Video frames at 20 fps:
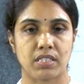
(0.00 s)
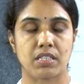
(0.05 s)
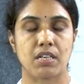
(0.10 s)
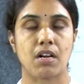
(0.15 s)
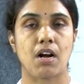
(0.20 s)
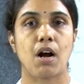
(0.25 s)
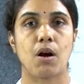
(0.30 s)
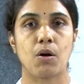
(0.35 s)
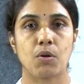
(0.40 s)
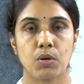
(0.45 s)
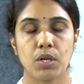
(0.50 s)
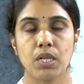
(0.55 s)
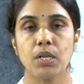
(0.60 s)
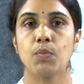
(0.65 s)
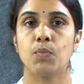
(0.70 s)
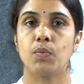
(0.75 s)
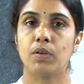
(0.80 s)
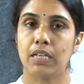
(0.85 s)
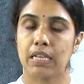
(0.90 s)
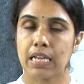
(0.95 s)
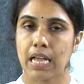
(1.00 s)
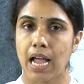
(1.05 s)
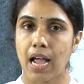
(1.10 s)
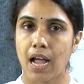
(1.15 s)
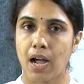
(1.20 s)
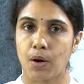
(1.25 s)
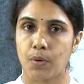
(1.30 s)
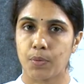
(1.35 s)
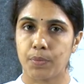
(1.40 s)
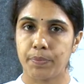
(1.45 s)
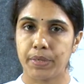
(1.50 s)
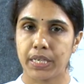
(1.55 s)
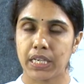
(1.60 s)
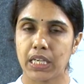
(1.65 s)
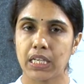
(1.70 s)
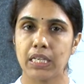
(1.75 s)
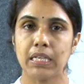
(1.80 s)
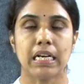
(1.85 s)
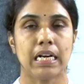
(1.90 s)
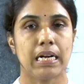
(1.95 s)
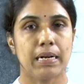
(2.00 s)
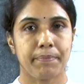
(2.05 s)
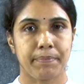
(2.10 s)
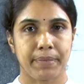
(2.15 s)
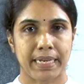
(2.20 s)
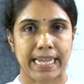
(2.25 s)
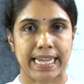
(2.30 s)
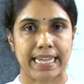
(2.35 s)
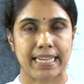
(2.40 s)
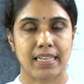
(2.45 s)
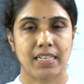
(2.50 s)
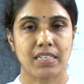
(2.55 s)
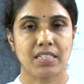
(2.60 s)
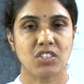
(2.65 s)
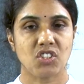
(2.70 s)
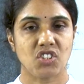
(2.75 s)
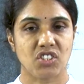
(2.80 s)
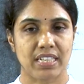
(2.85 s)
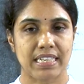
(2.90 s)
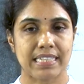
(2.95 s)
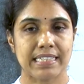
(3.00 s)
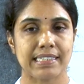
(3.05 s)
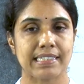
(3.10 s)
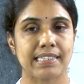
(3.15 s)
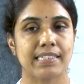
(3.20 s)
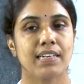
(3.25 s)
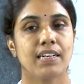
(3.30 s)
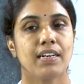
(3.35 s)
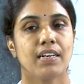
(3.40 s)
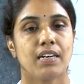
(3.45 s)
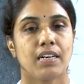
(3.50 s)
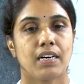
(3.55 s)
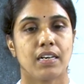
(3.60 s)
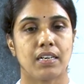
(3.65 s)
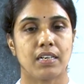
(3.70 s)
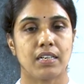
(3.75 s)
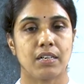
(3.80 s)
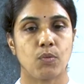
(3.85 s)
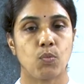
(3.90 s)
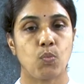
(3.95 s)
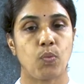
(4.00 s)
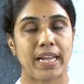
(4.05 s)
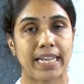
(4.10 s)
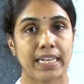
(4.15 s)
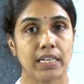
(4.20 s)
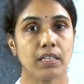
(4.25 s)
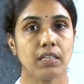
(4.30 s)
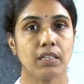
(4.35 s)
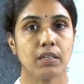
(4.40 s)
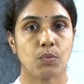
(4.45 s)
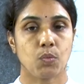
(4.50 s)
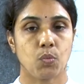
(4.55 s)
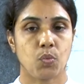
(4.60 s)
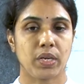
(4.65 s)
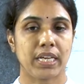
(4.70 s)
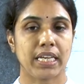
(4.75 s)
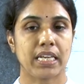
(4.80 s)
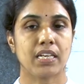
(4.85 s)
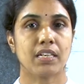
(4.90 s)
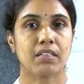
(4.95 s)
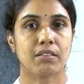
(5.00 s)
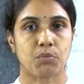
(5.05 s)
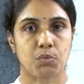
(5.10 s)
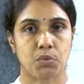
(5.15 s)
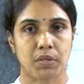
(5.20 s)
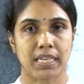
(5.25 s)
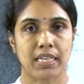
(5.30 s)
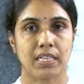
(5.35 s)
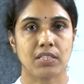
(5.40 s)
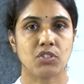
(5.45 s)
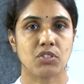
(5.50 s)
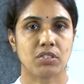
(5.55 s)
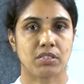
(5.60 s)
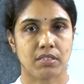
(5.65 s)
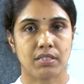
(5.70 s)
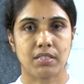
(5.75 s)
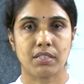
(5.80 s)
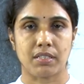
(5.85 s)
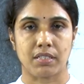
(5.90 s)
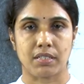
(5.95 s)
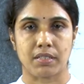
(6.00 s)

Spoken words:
Rahul will have been playing chess when we reach there.